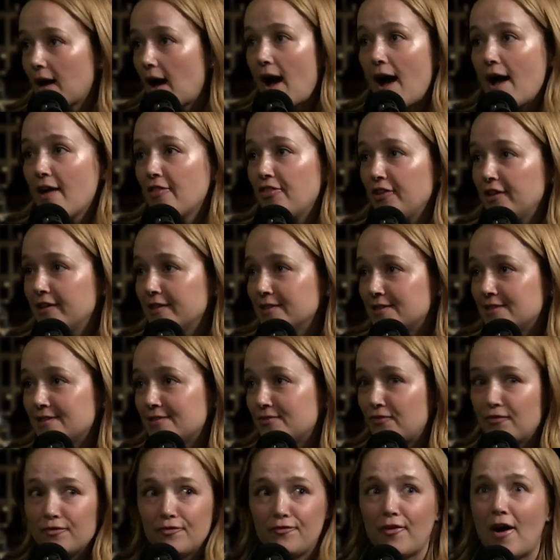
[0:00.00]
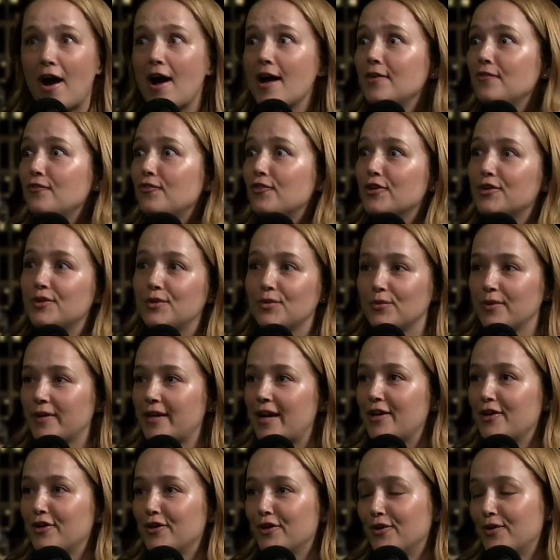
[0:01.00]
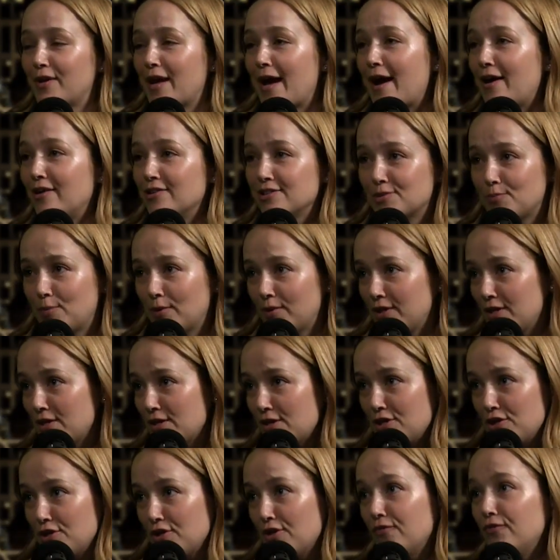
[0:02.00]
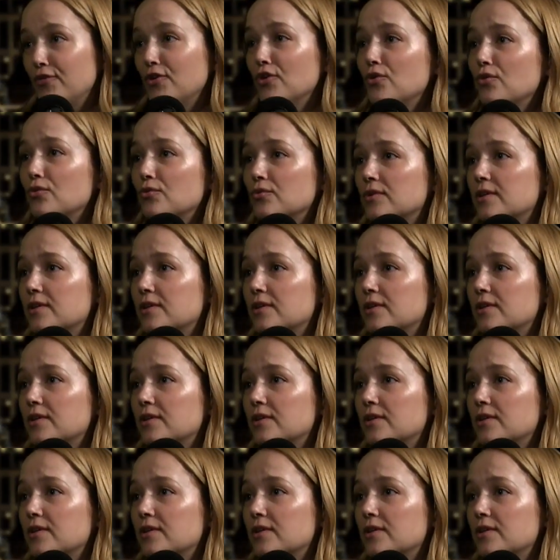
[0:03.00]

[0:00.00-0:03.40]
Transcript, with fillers: I think it's fine for you to rent out your own house, but if you're,